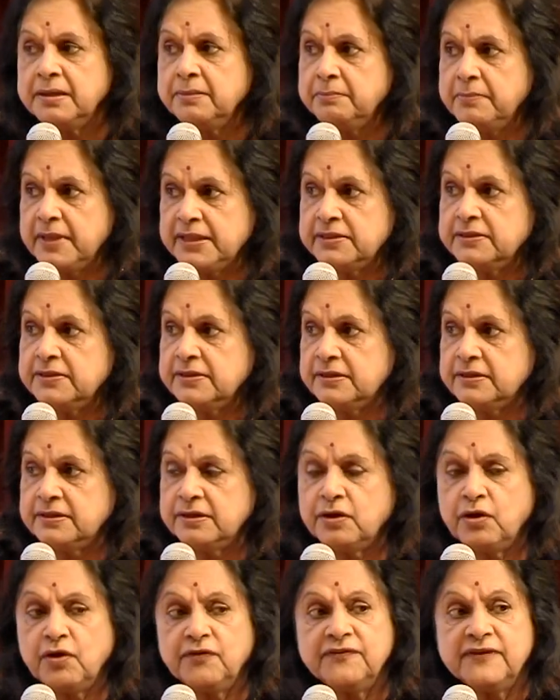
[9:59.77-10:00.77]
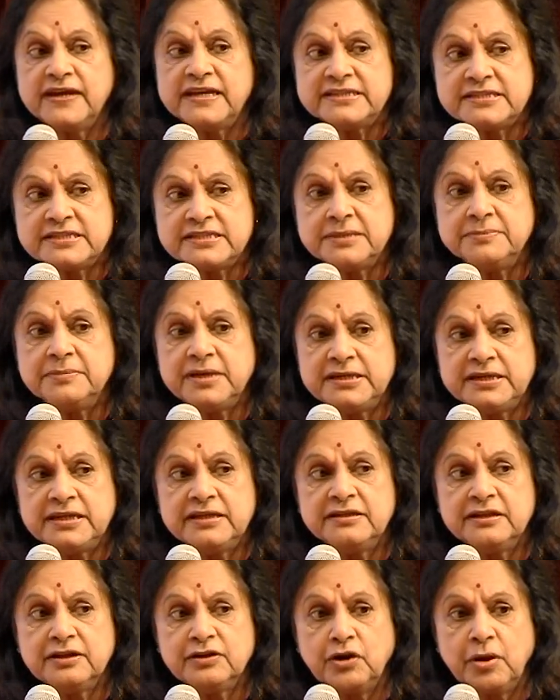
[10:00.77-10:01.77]
method of
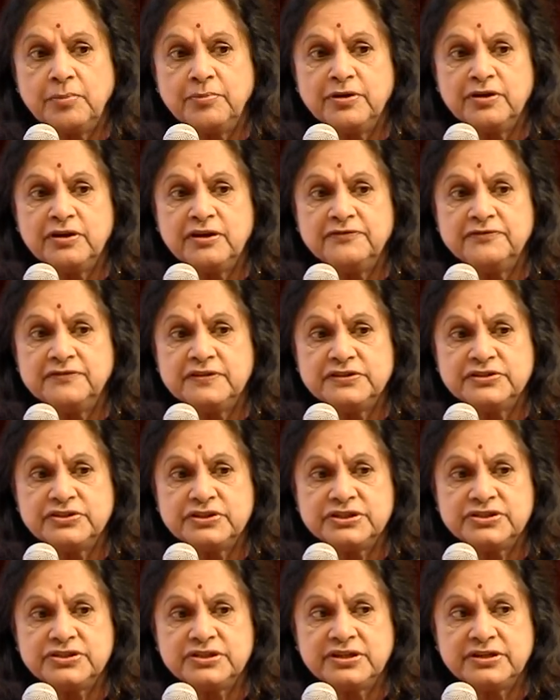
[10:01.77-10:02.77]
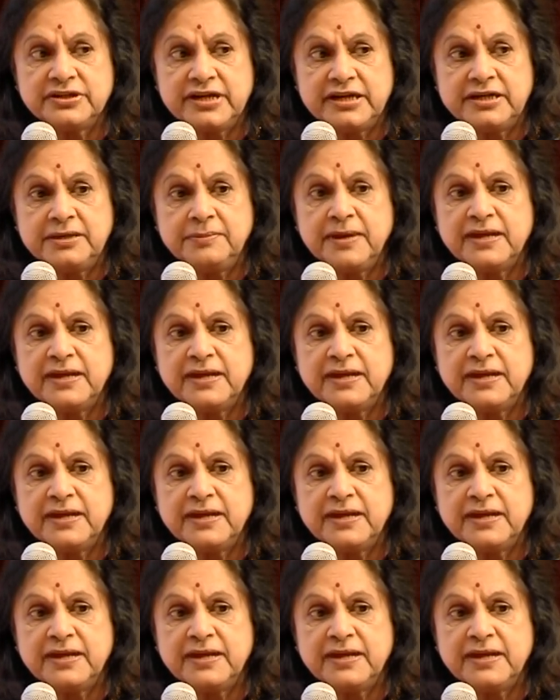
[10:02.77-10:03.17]
estimating the glomerular filtration rate